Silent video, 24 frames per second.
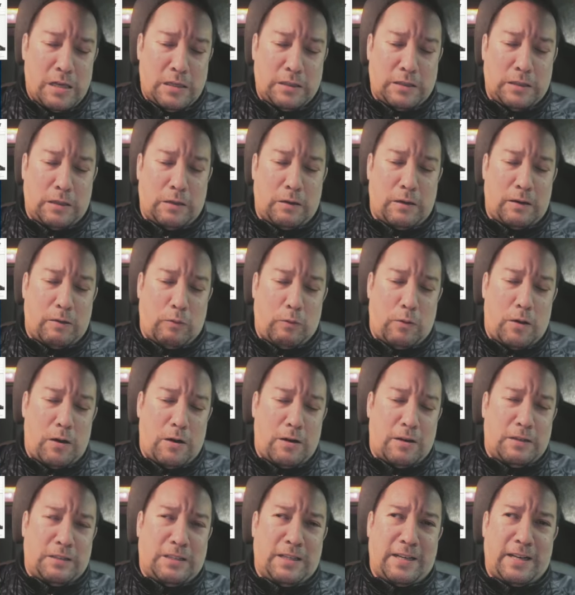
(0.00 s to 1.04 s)
So you
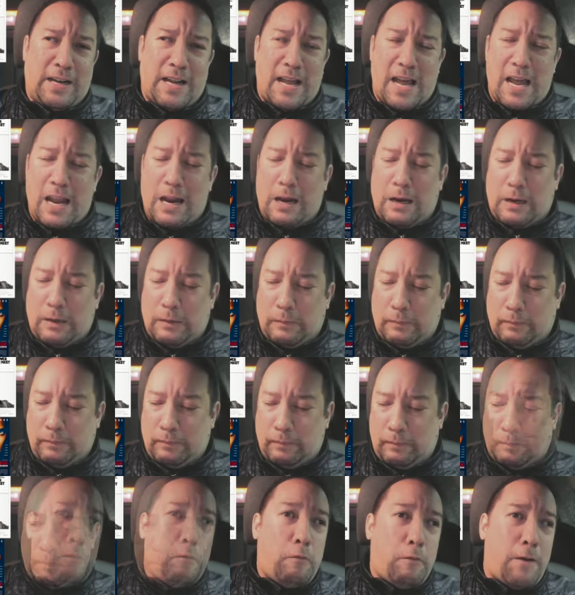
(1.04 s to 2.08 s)
want to see that?
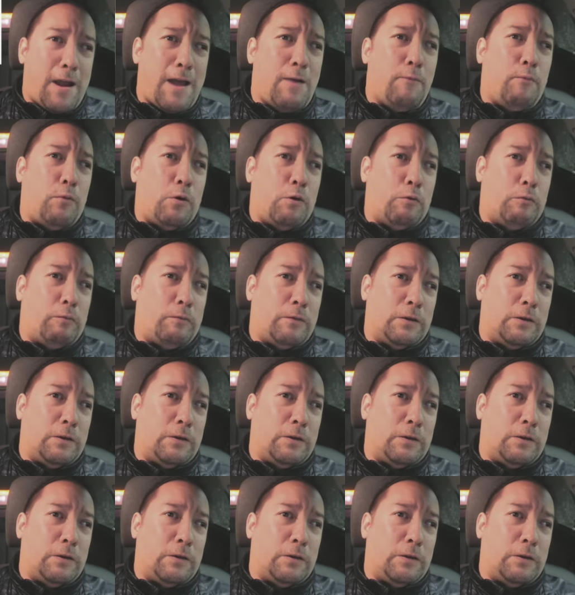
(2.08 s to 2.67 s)
Rambo